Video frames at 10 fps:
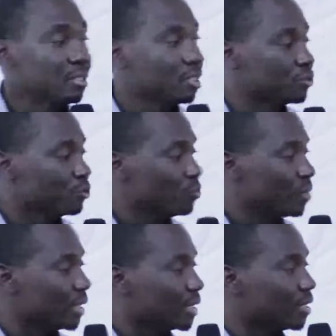she told
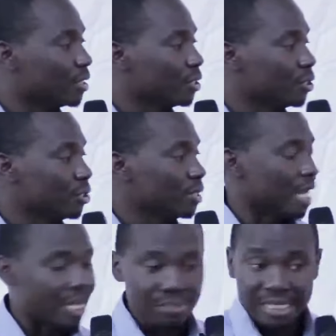me,
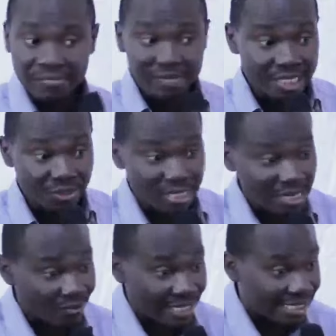I believe it is not
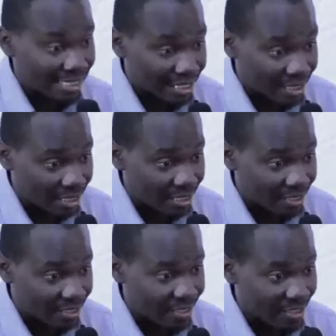a
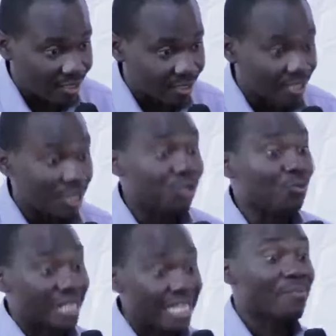coincidence that
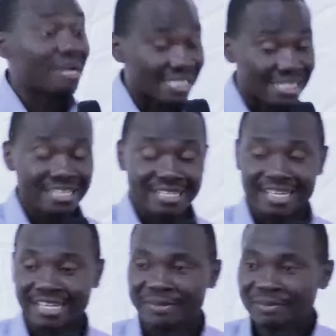you came and sat here.